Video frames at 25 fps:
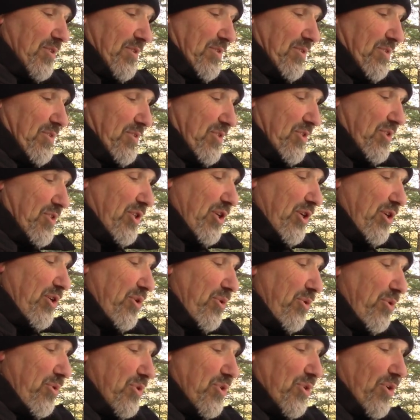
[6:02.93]

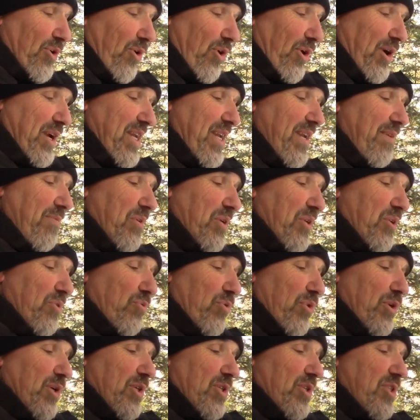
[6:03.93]
stews, or even
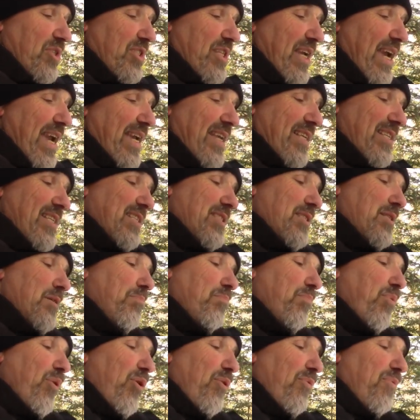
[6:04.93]
grill steaks. It's the
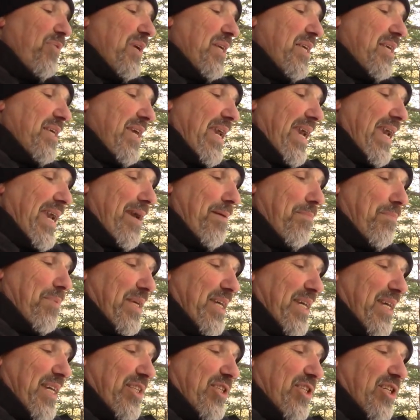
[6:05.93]
perfect camp
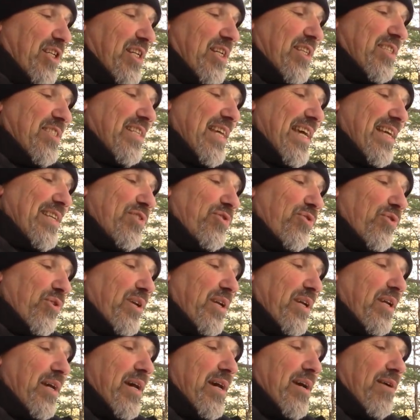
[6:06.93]
kitchen
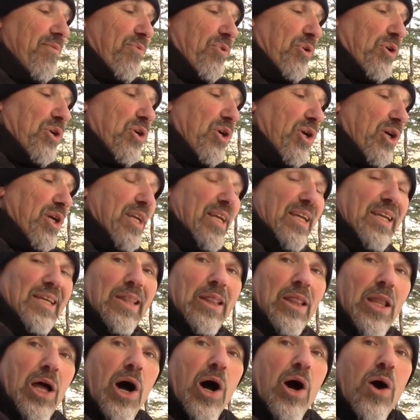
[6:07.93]
accessory for
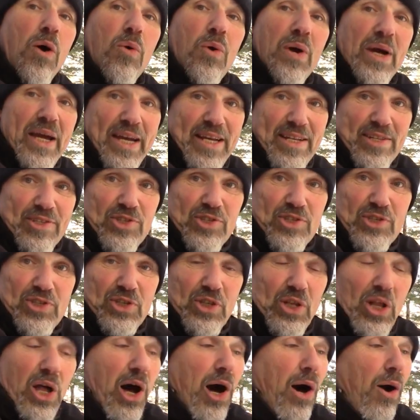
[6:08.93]
cooking low and
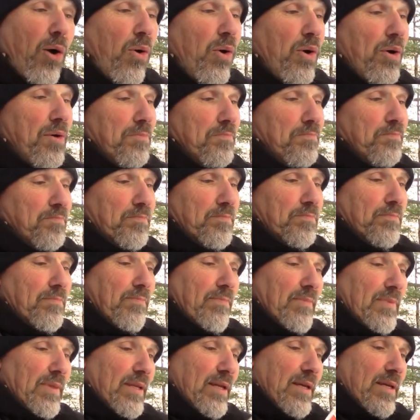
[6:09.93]
slow.
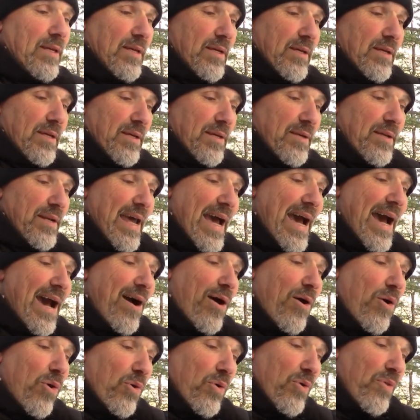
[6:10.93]

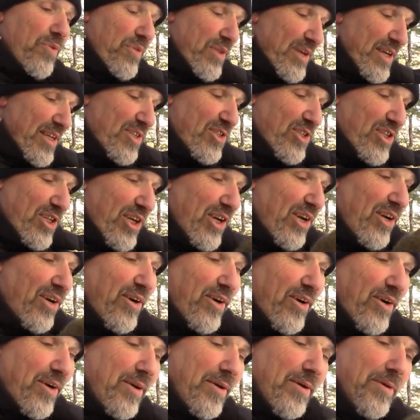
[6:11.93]
Now, this
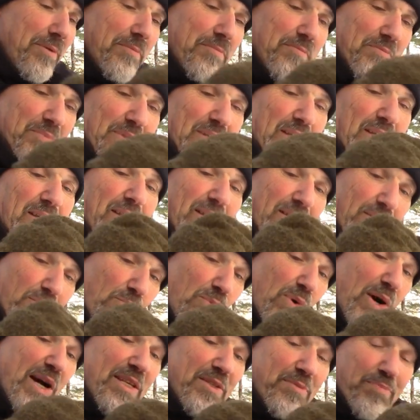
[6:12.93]
here
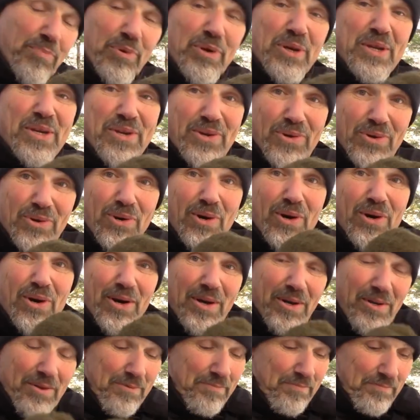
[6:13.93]
was pretty cool.
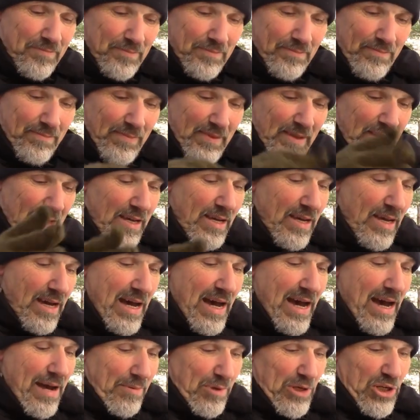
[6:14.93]

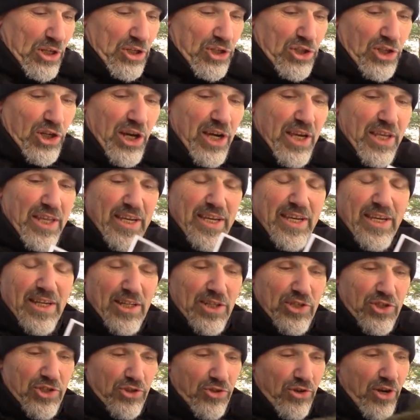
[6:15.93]
I'm going to show you the
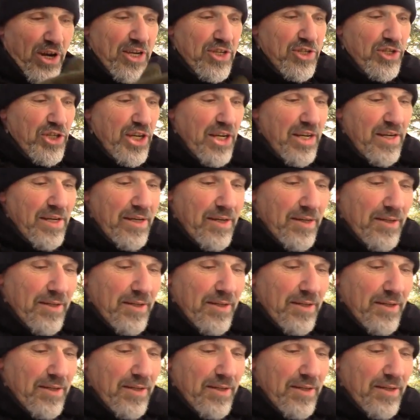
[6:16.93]
illustration.